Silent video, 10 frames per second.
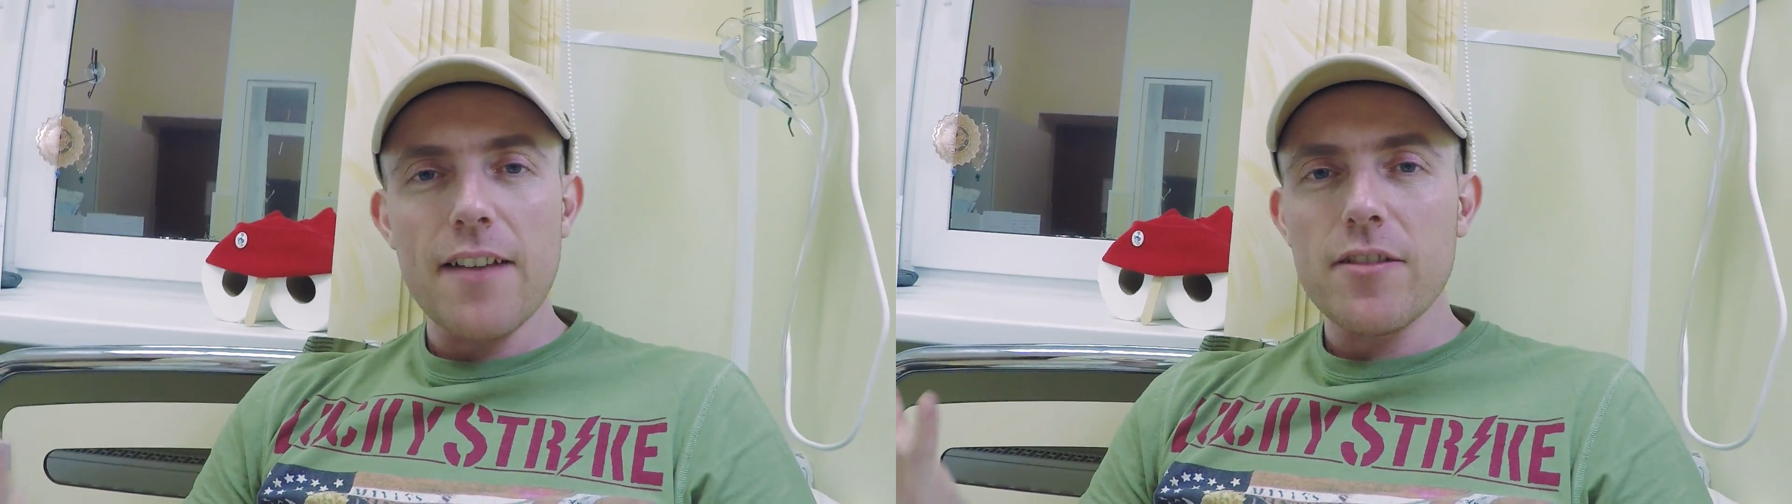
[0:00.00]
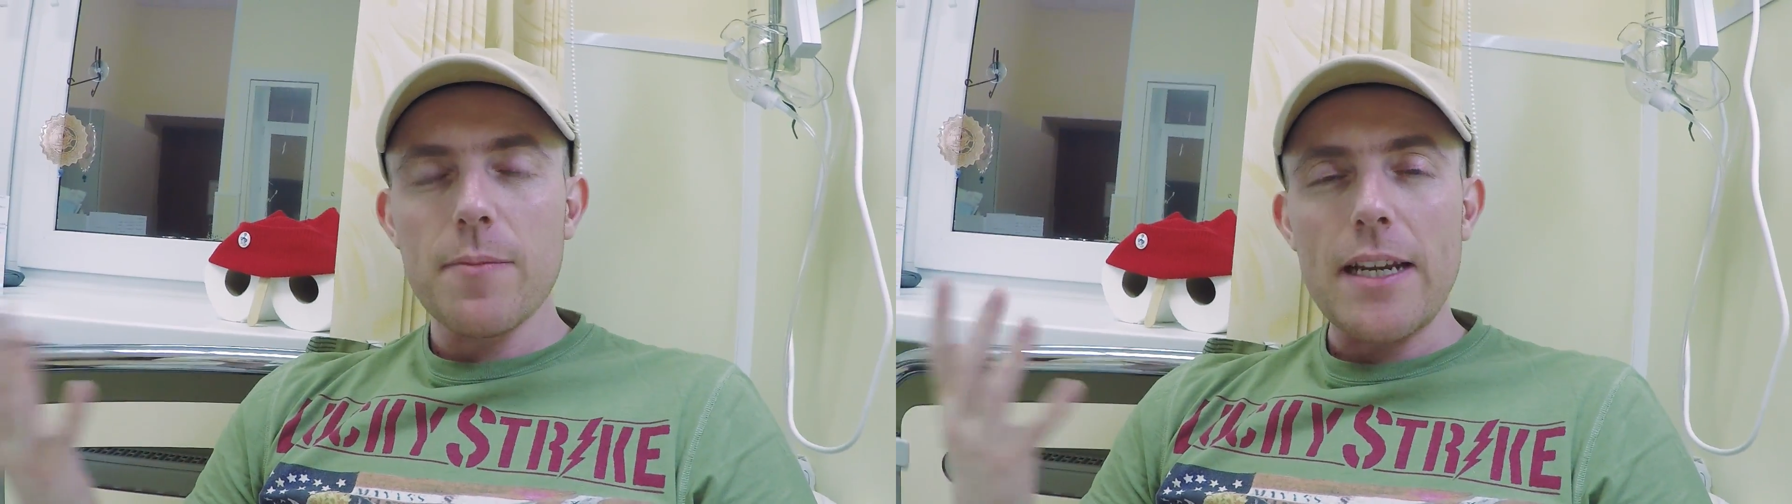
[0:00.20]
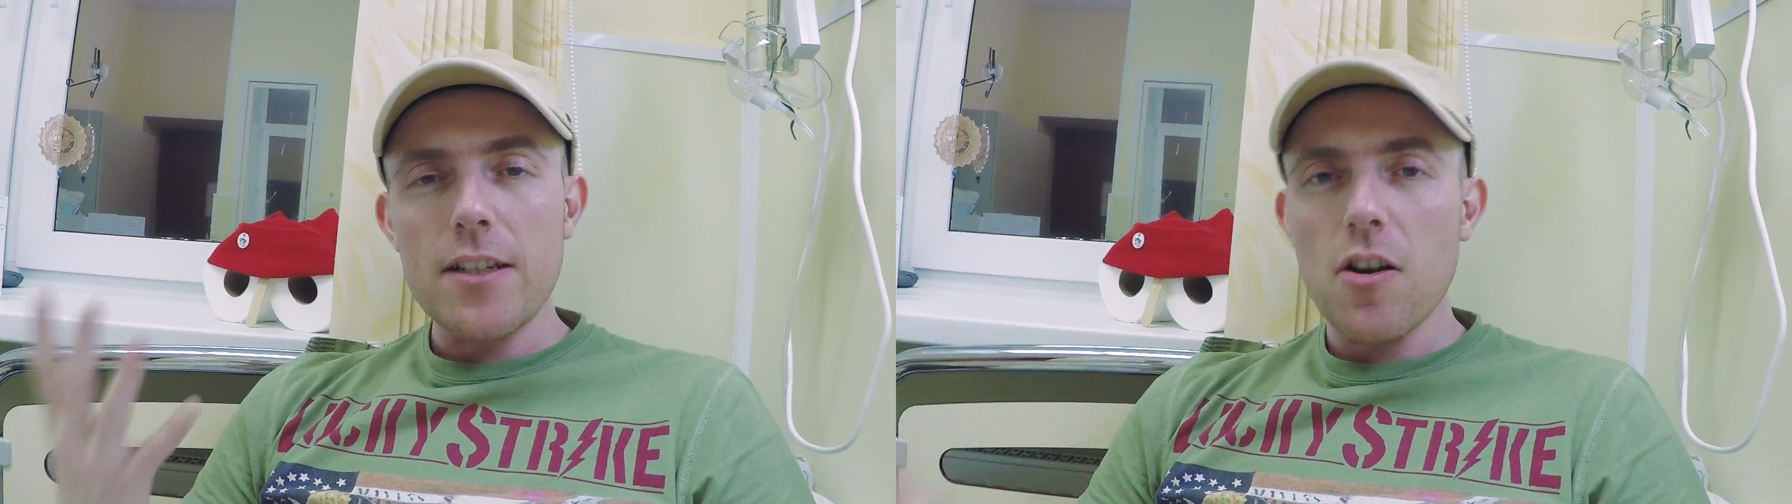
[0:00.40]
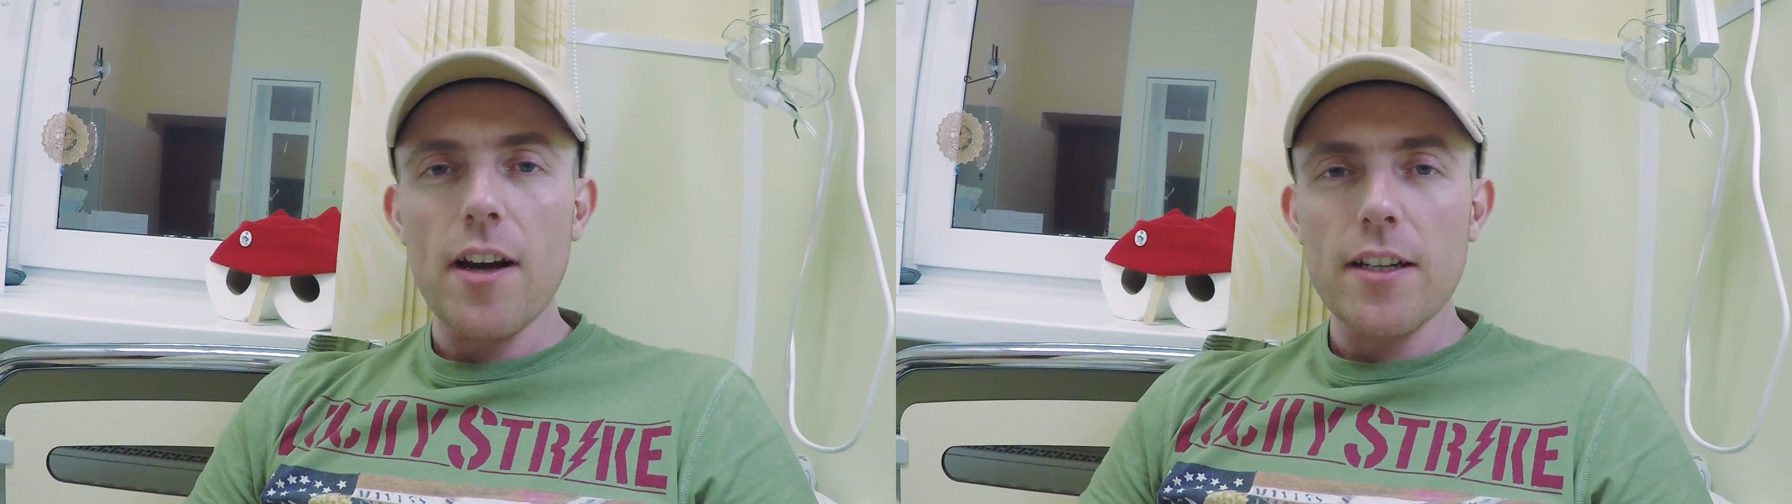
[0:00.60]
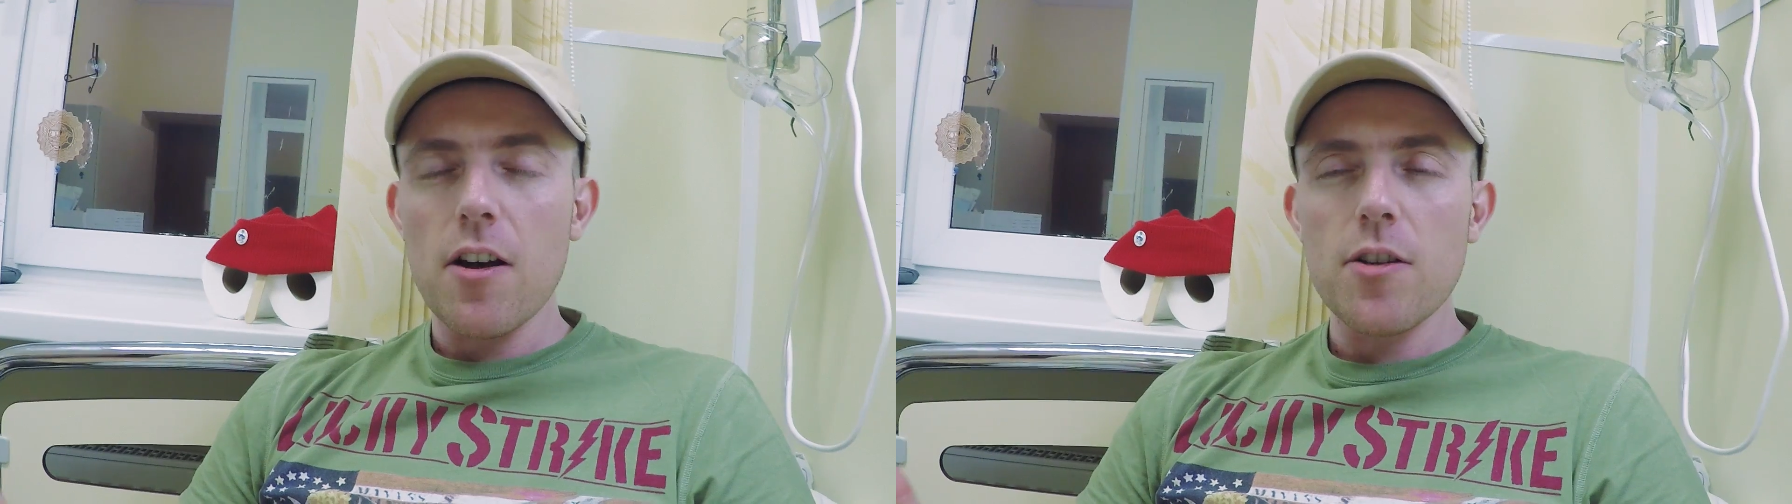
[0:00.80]
after being
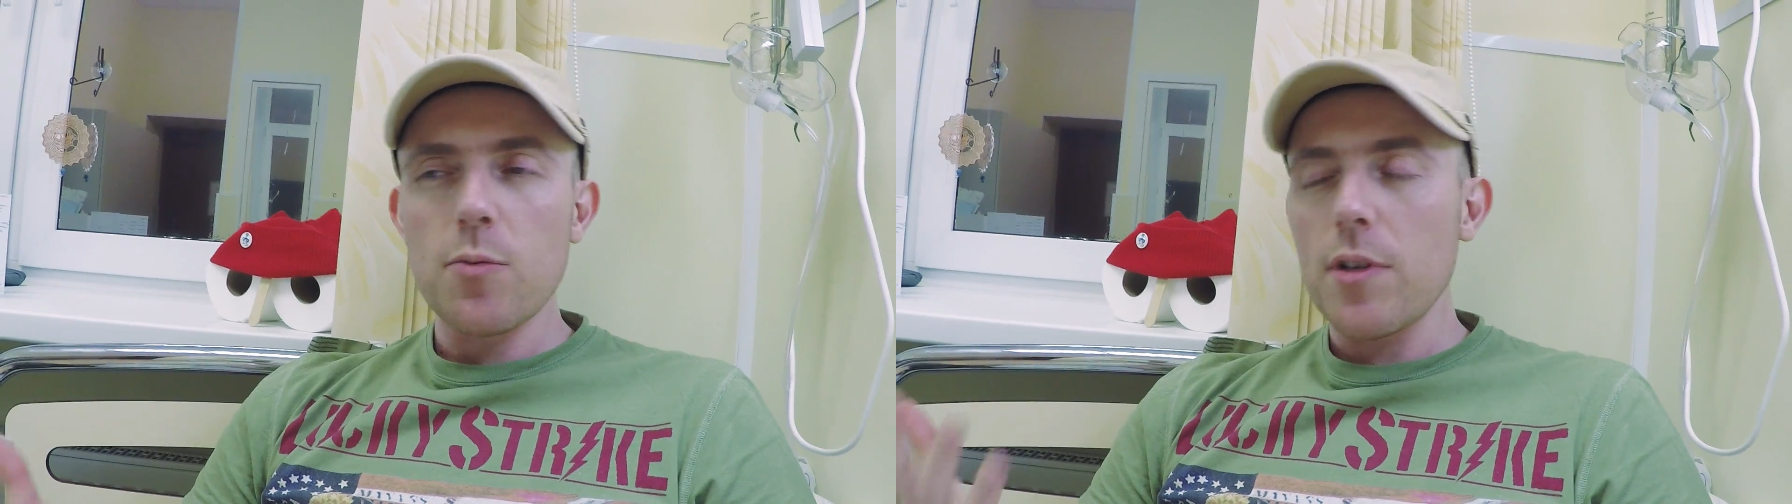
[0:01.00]
diagnosed